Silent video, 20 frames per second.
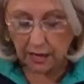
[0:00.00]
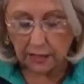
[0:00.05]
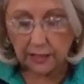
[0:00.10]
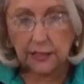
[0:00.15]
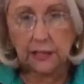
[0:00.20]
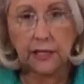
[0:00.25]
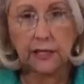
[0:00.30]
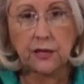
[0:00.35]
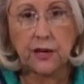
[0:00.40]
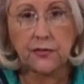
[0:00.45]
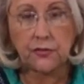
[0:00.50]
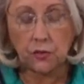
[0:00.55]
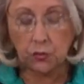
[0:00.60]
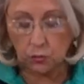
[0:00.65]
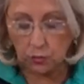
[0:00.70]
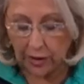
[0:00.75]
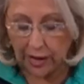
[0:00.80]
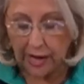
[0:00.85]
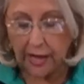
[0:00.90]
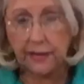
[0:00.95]
click on the
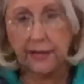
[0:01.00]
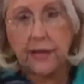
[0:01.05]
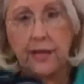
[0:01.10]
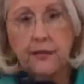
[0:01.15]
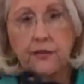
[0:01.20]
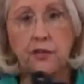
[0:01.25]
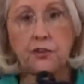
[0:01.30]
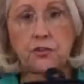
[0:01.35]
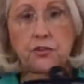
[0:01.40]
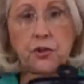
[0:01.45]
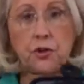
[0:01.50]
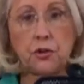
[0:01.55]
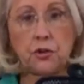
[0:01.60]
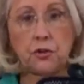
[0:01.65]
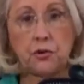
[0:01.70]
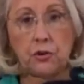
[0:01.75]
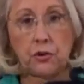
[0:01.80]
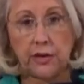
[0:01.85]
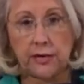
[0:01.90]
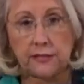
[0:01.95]
red and the
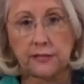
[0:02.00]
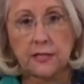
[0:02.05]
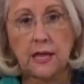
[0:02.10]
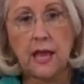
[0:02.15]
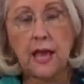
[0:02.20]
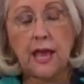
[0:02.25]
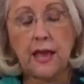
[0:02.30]
turquoise.